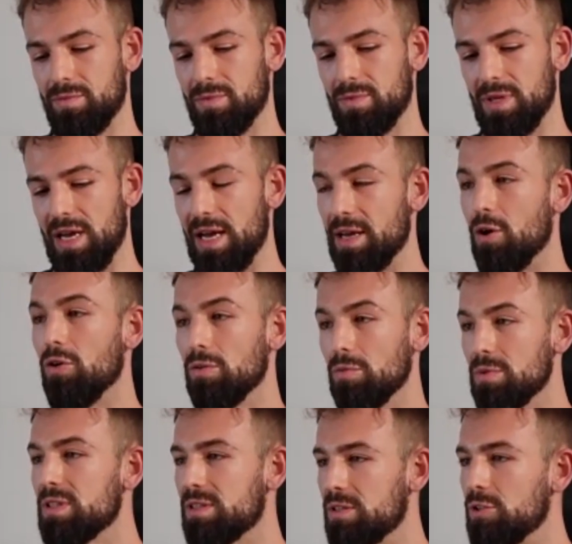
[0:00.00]
I
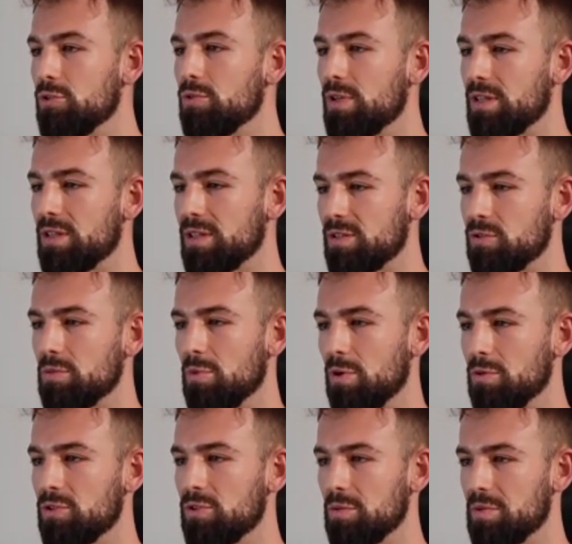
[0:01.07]
always knew that extreme
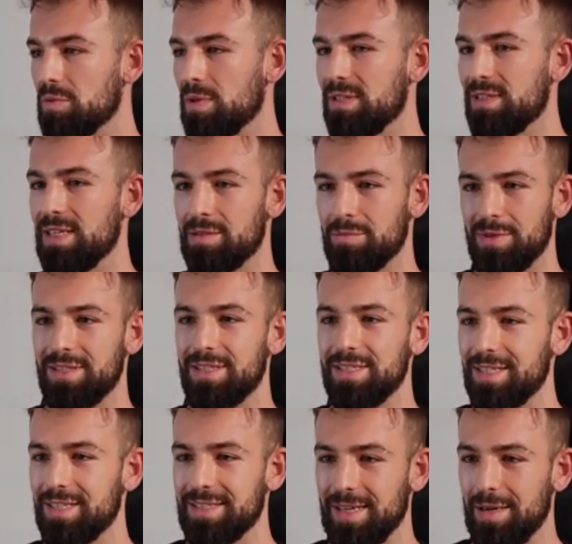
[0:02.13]
ownership is what it takes, but this
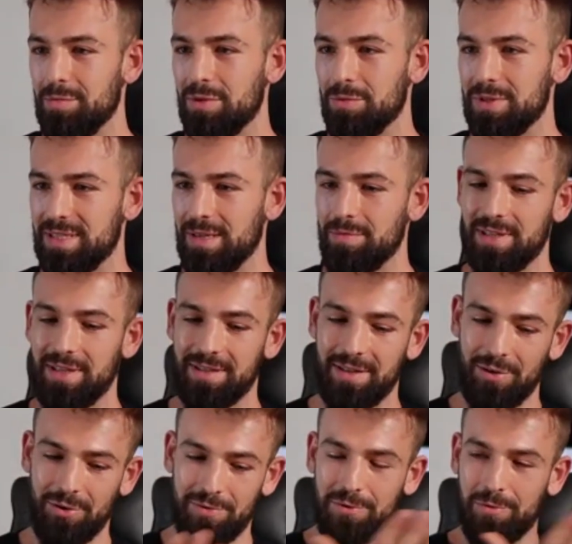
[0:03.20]
example was something that I
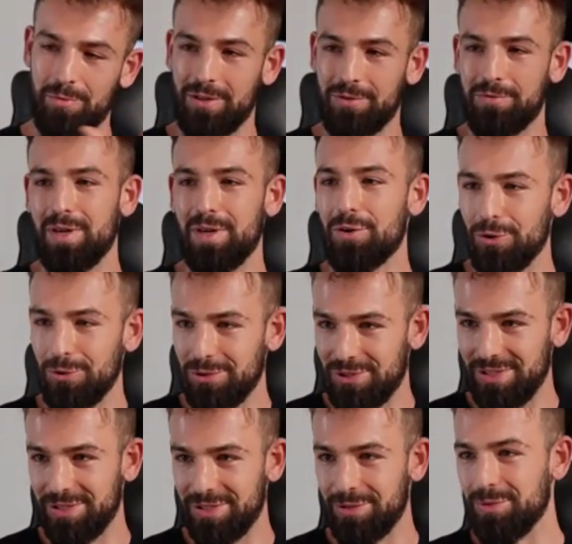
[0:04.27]
heard from one of my
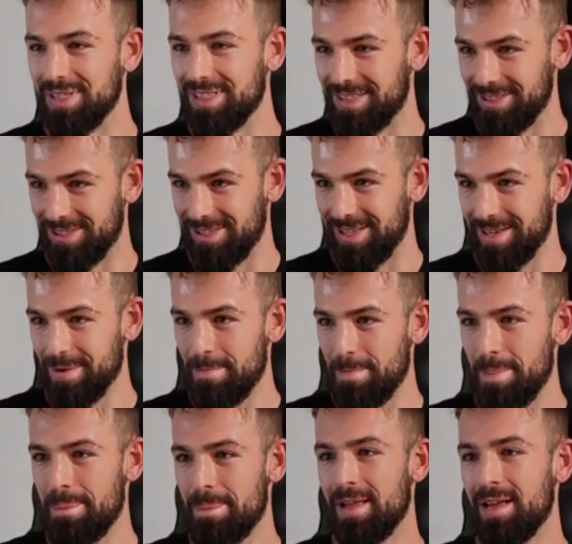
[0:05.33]
coaches recently.
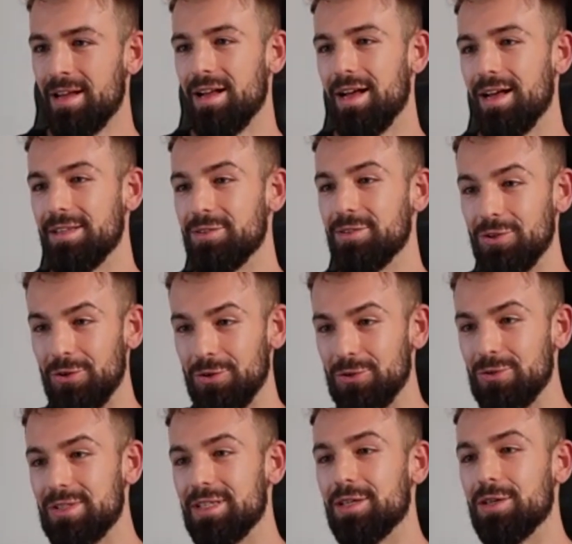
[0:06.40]
And
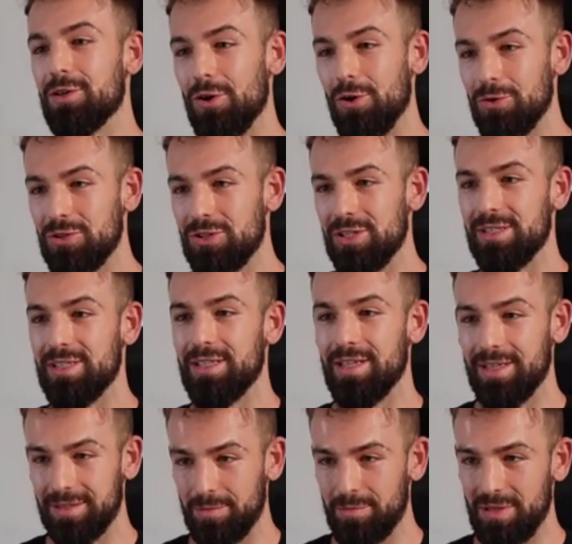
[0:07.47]
using coaches and
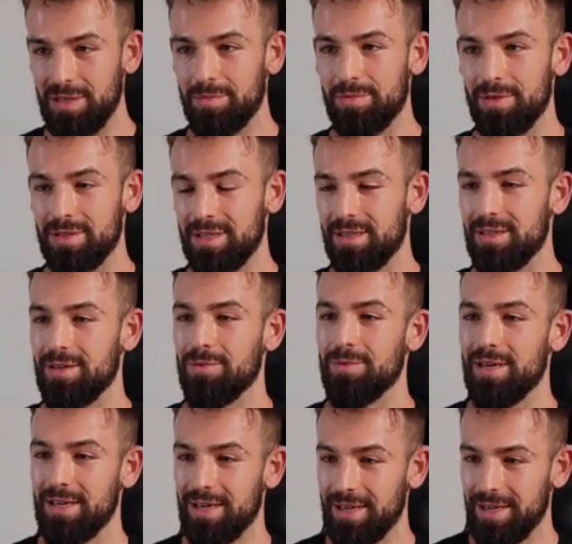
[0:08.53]
other people that are
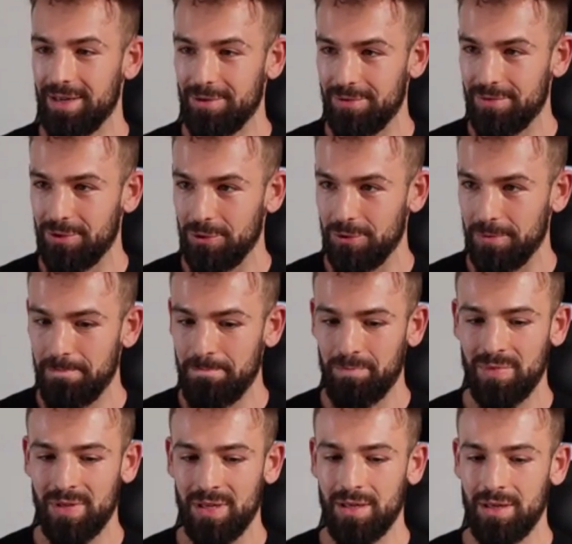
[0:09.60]
way ahead of you
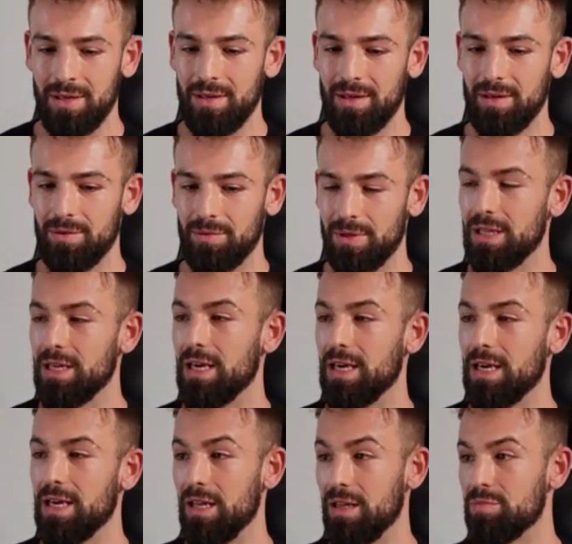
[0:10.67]
really
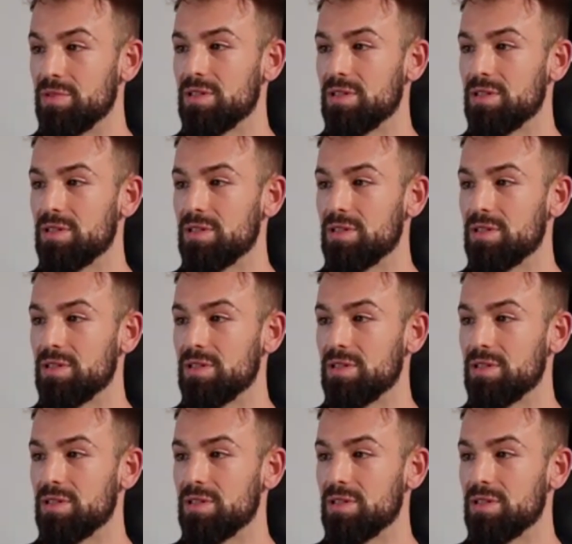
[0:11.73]
helps